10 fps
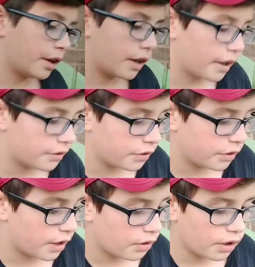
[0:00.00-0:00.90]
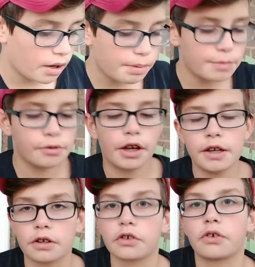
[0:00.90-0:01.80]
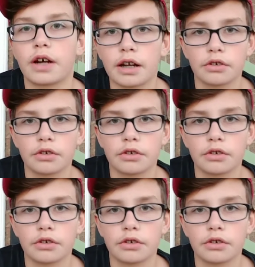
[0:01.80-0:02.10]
Baitcaster. Now, a lot of people hate on the Granite